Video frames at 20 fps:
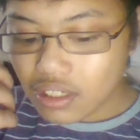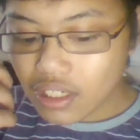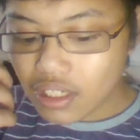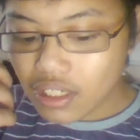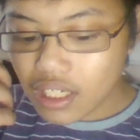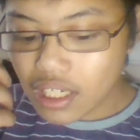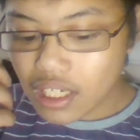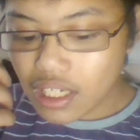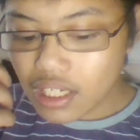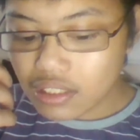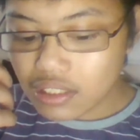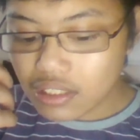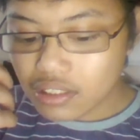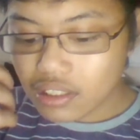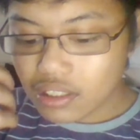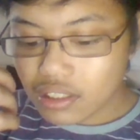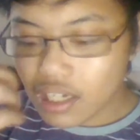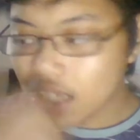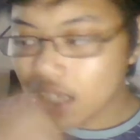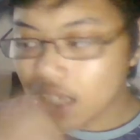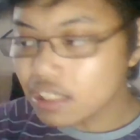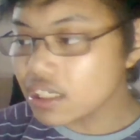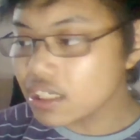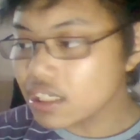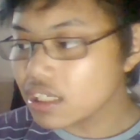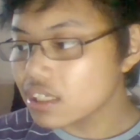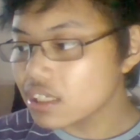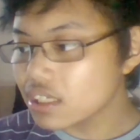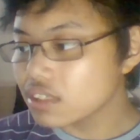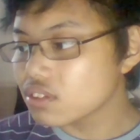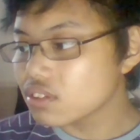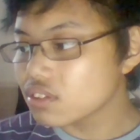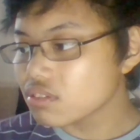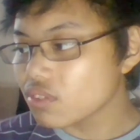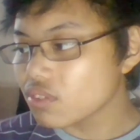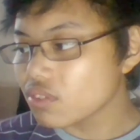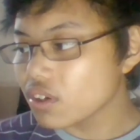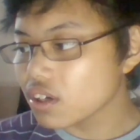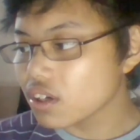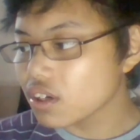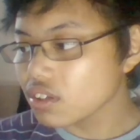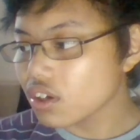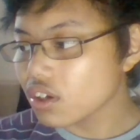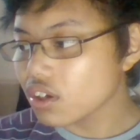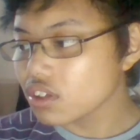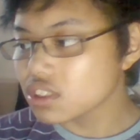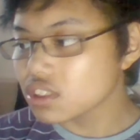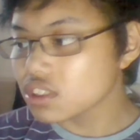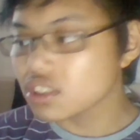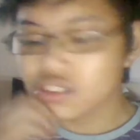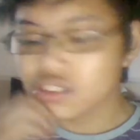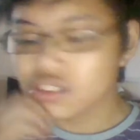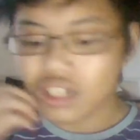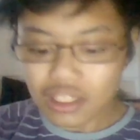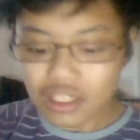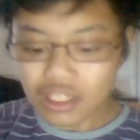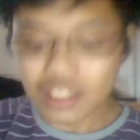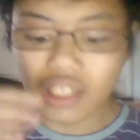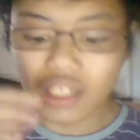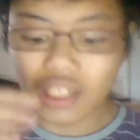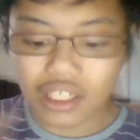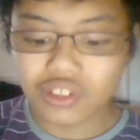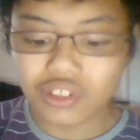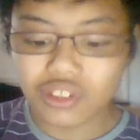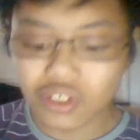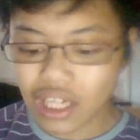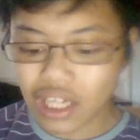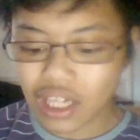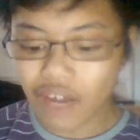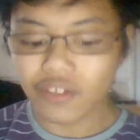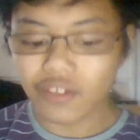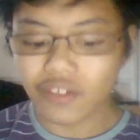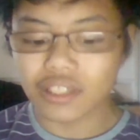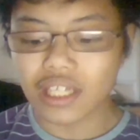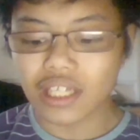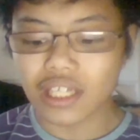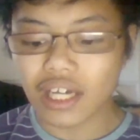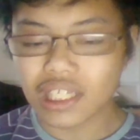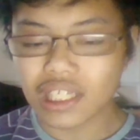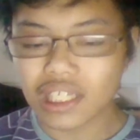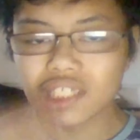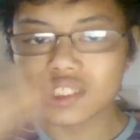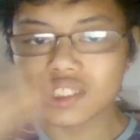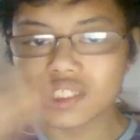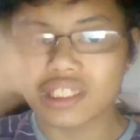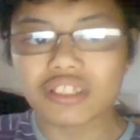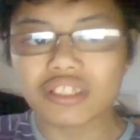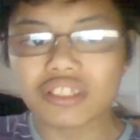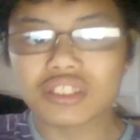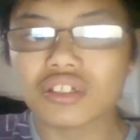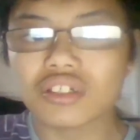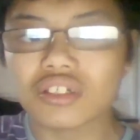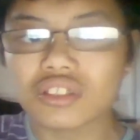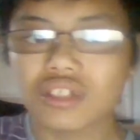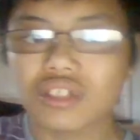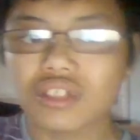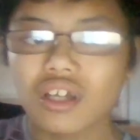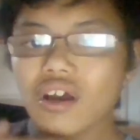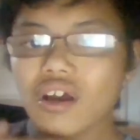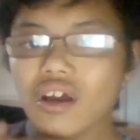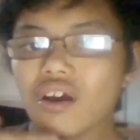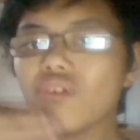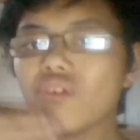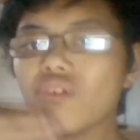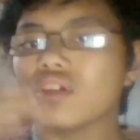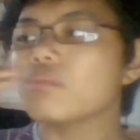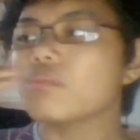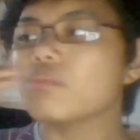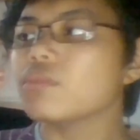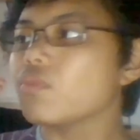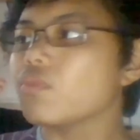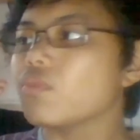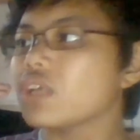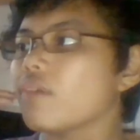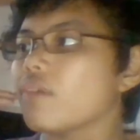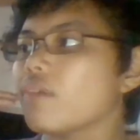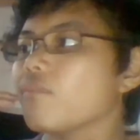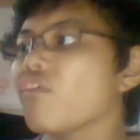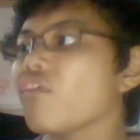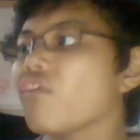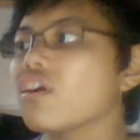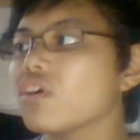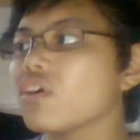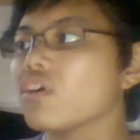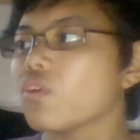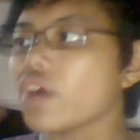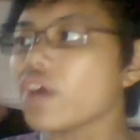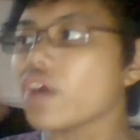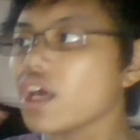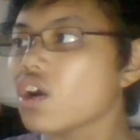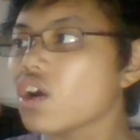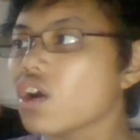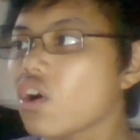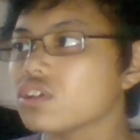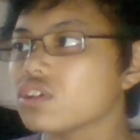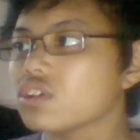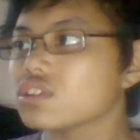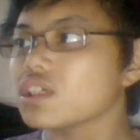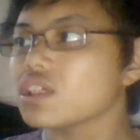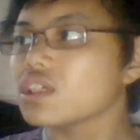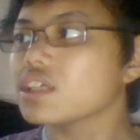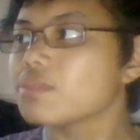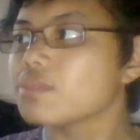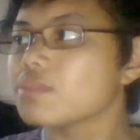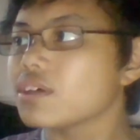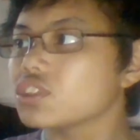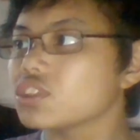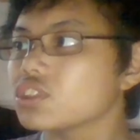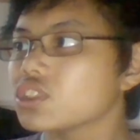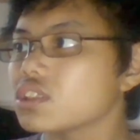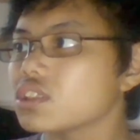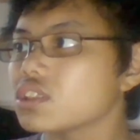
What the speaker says: and I needed to wear glasses. I think it's because I think it's distance. When I'm far away, I can't see as much.